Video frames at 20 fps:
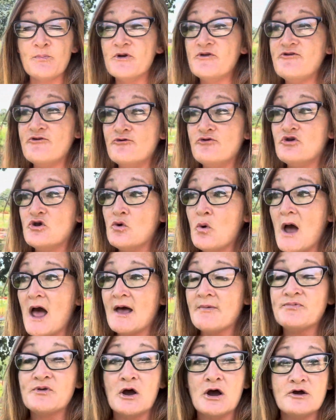but you do
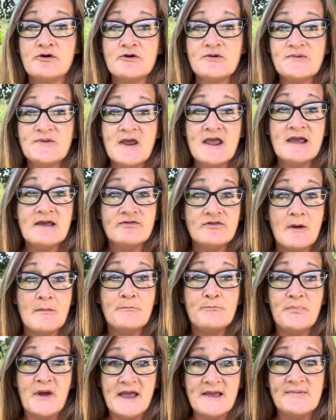have to understand the
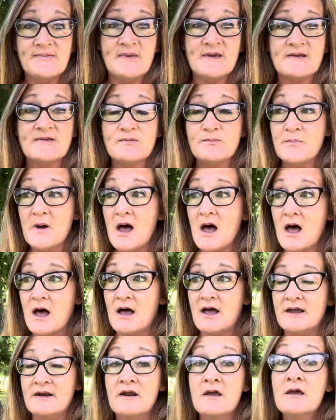basics
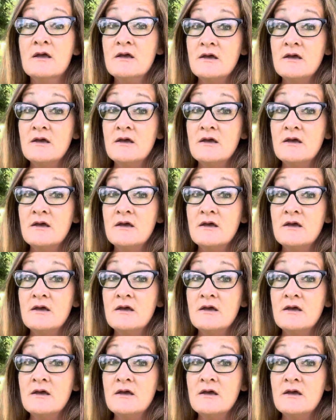behind